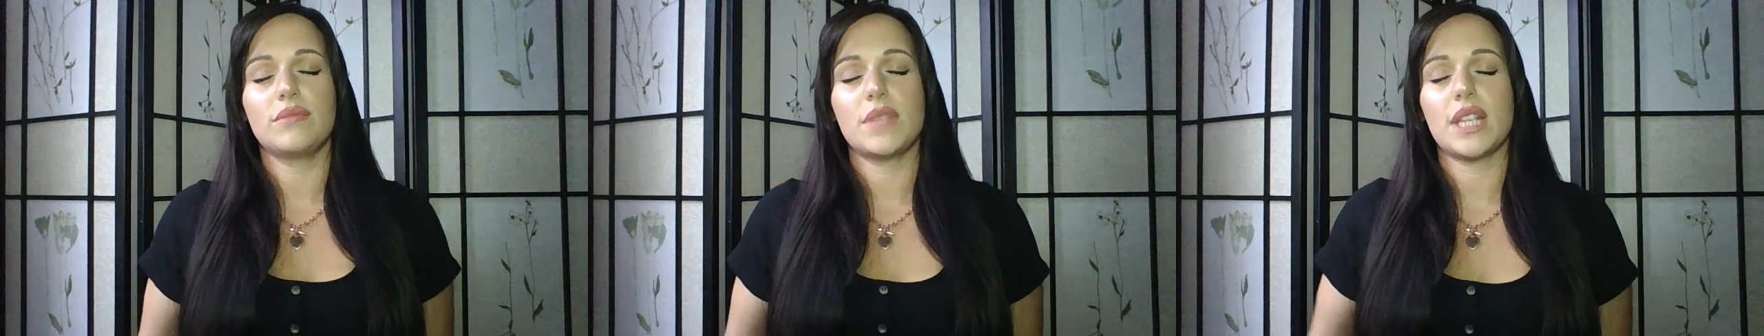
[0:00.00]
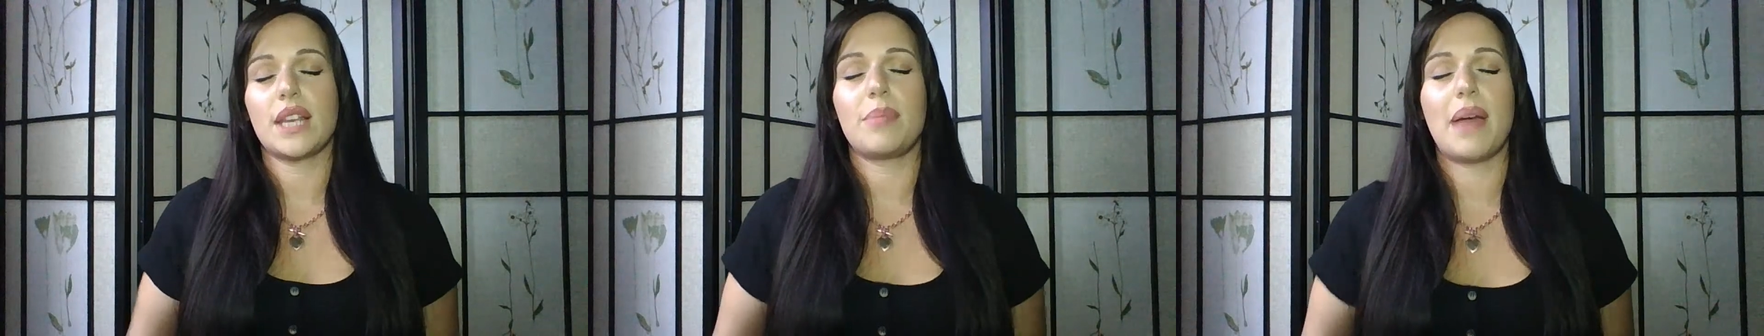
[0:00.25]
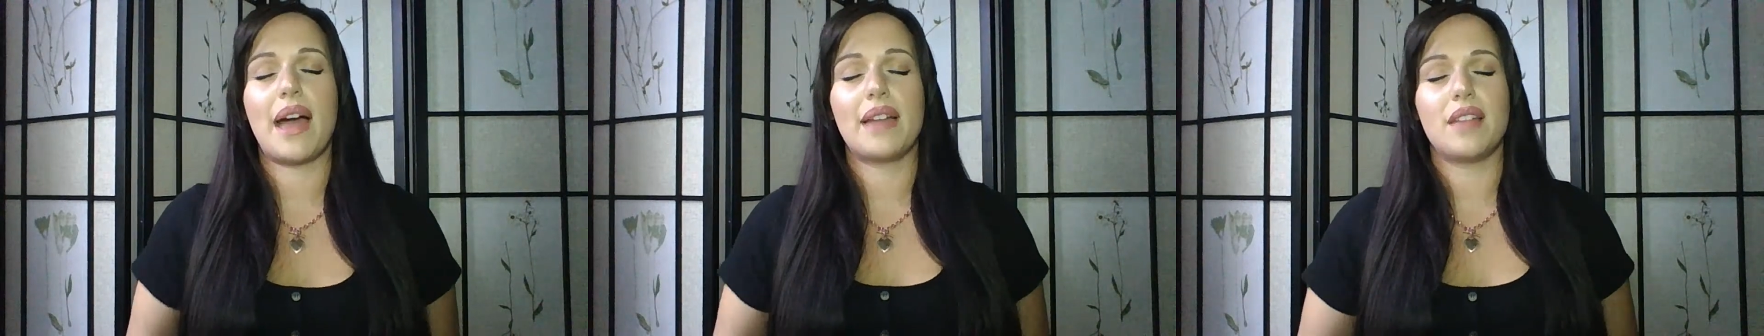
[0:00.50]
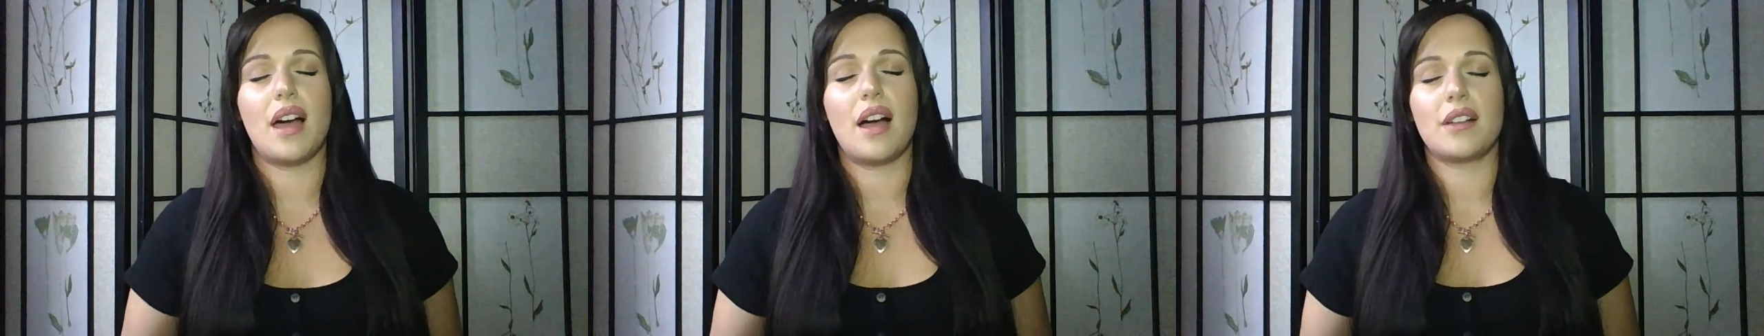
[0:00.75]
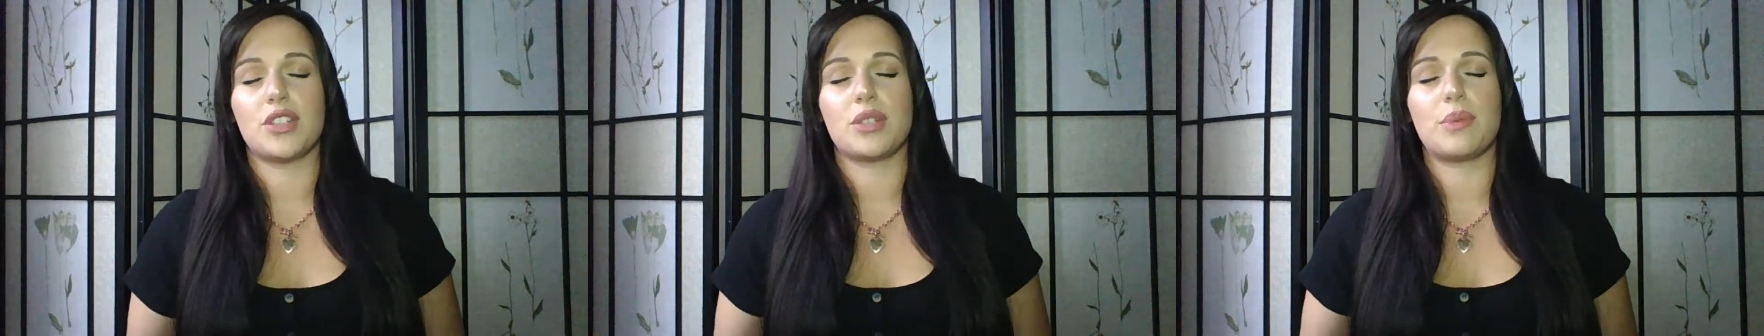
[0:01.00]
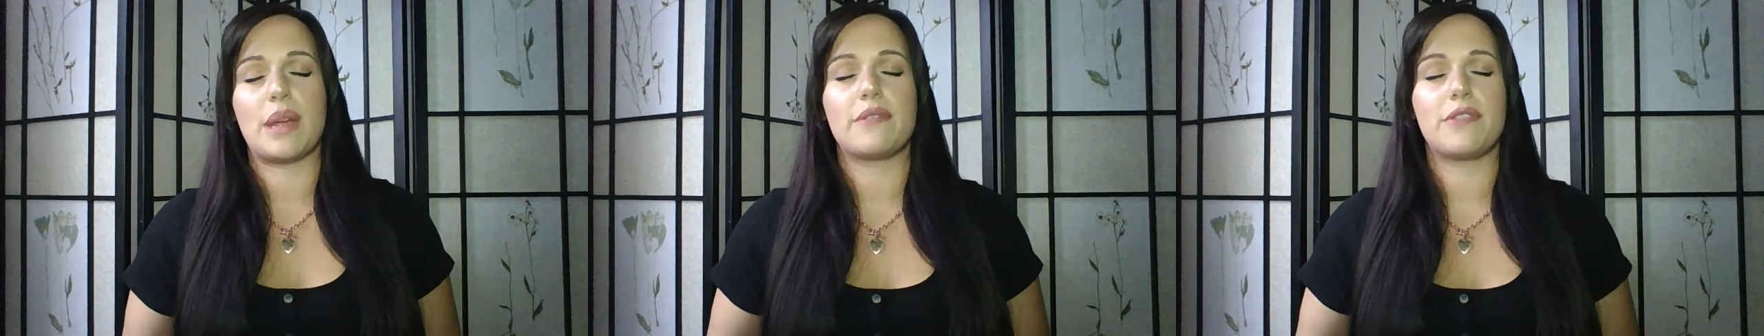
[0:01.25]
Like a padlock, just
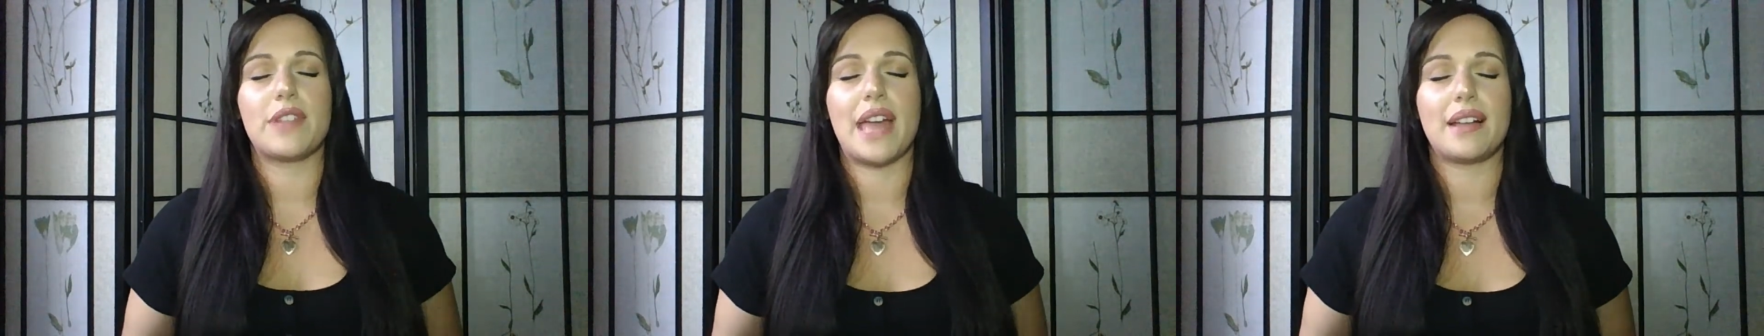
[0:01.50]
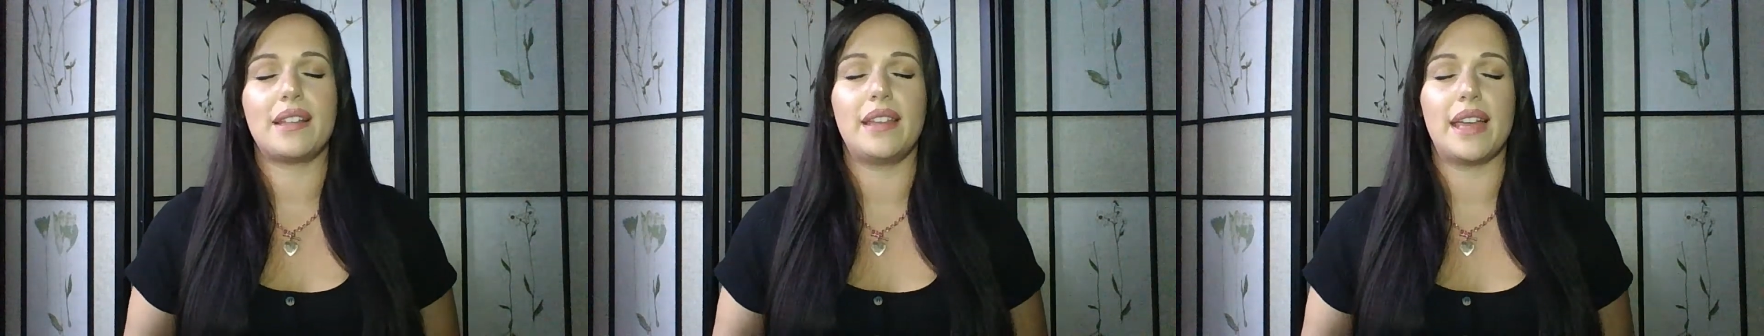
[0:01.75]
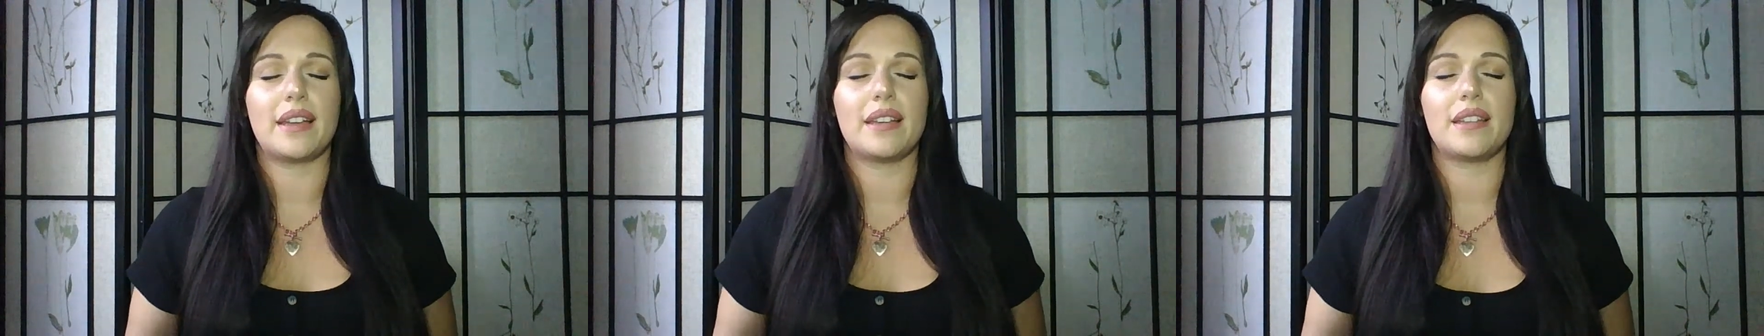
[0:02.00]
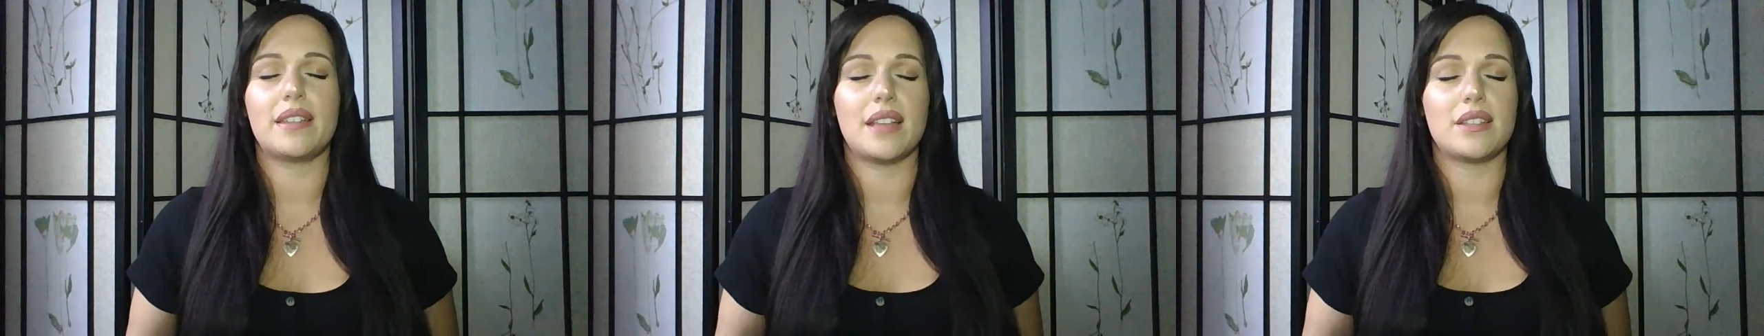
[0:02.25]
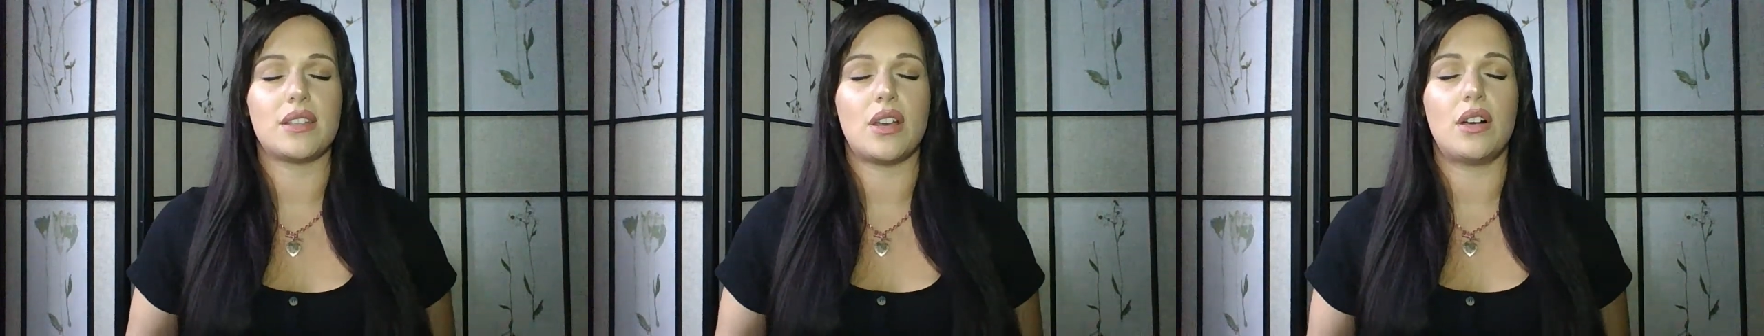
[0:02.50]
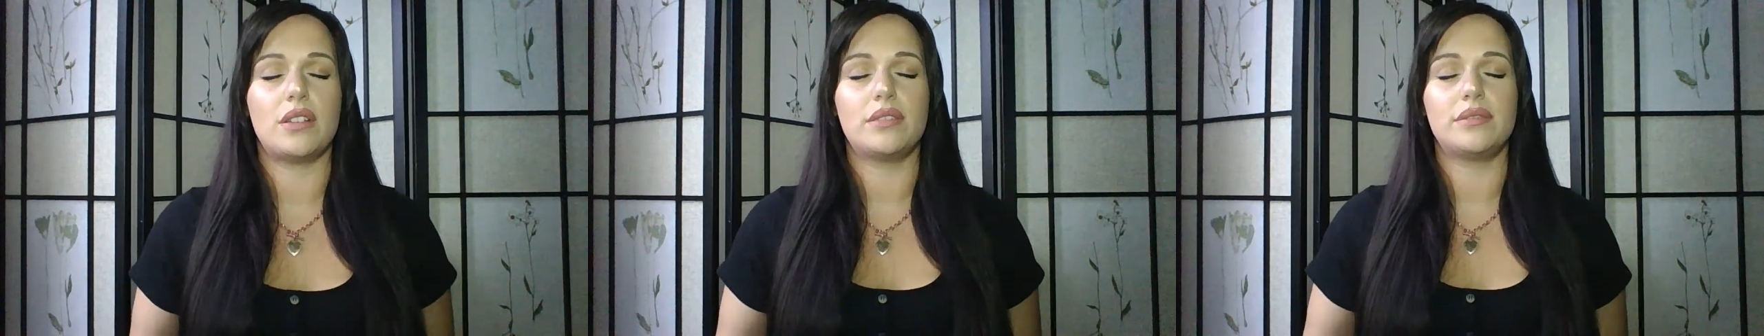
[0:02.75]
waiting for that click. That's
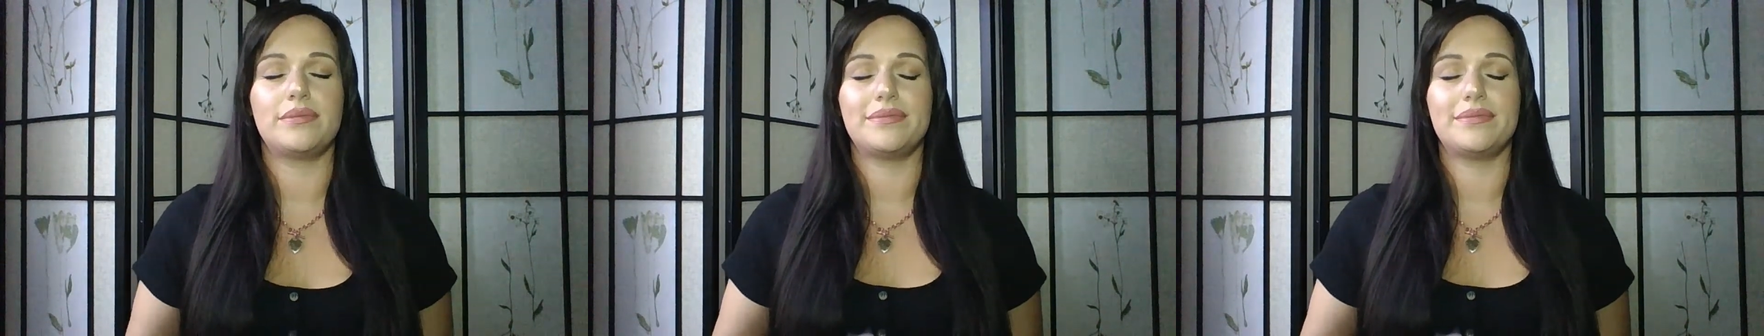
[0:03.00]
all.